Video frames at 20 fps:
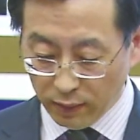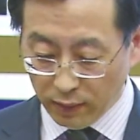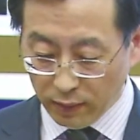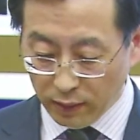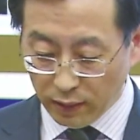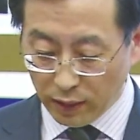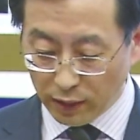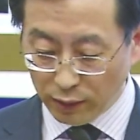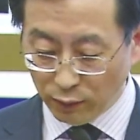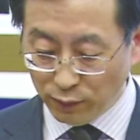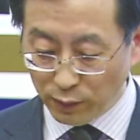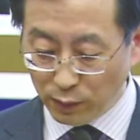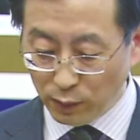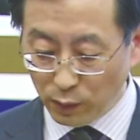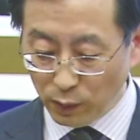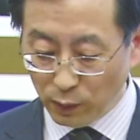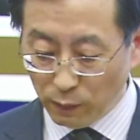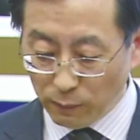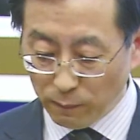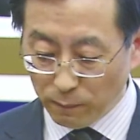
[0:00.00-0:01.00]
And
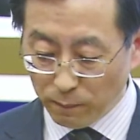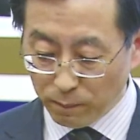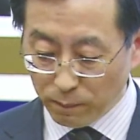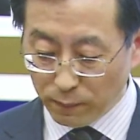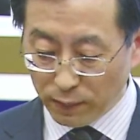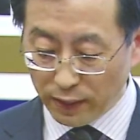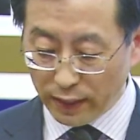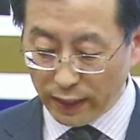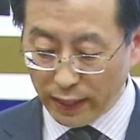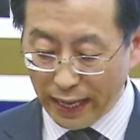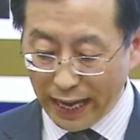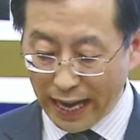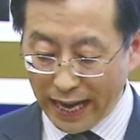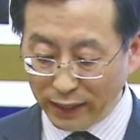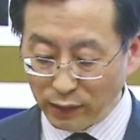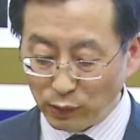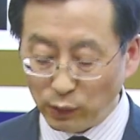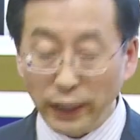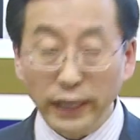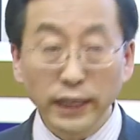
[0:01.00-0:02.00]
for
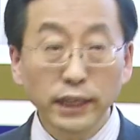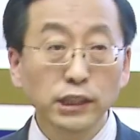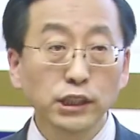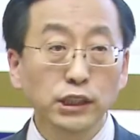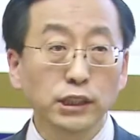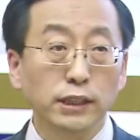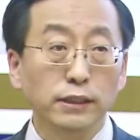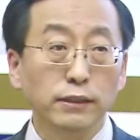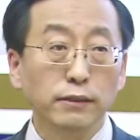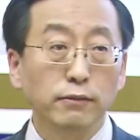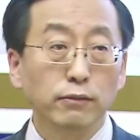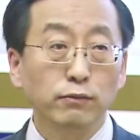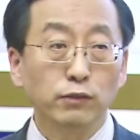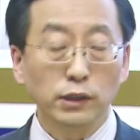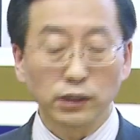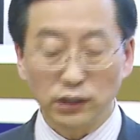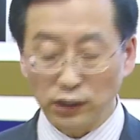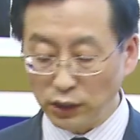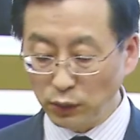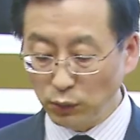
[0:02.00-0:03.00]
education, for
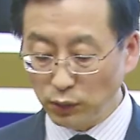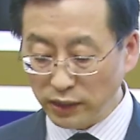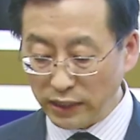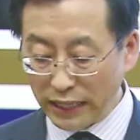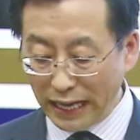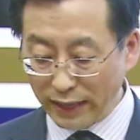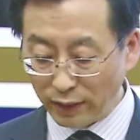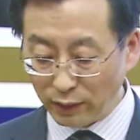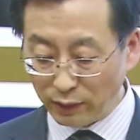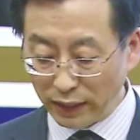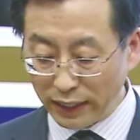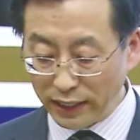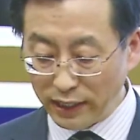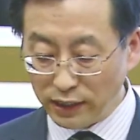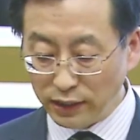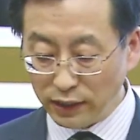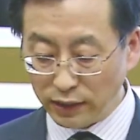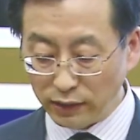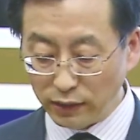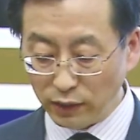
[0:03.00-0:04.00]
the student
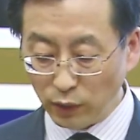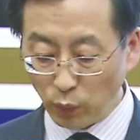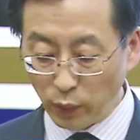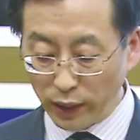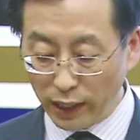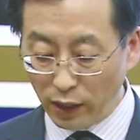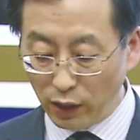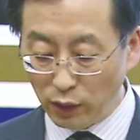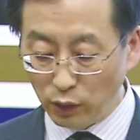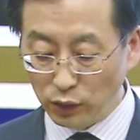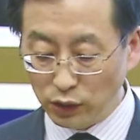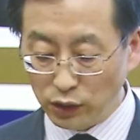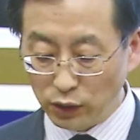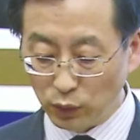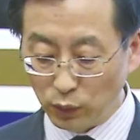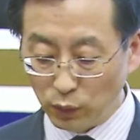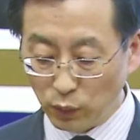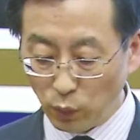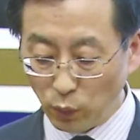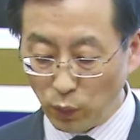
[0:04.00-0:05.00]
education, we
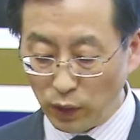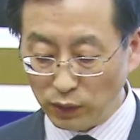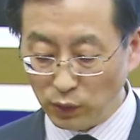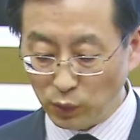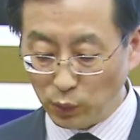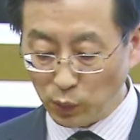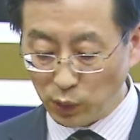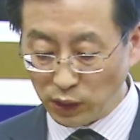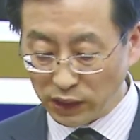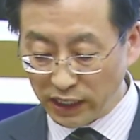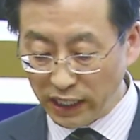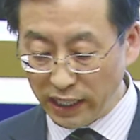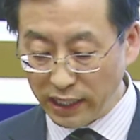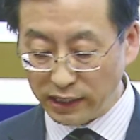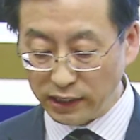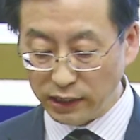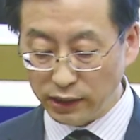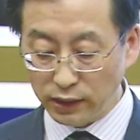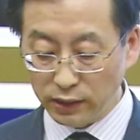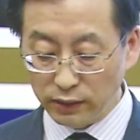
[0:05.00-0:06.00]
also wanted to
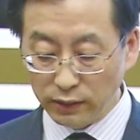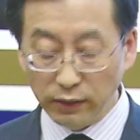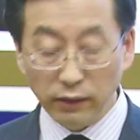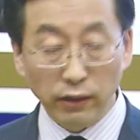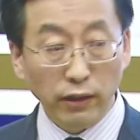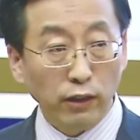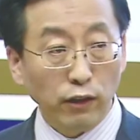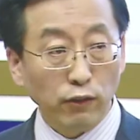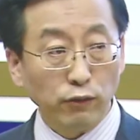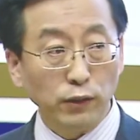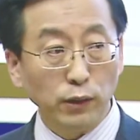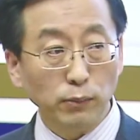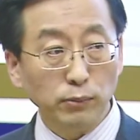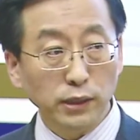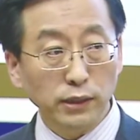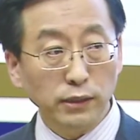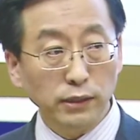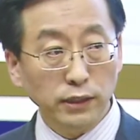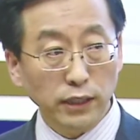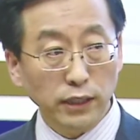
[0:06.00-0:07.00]
change from the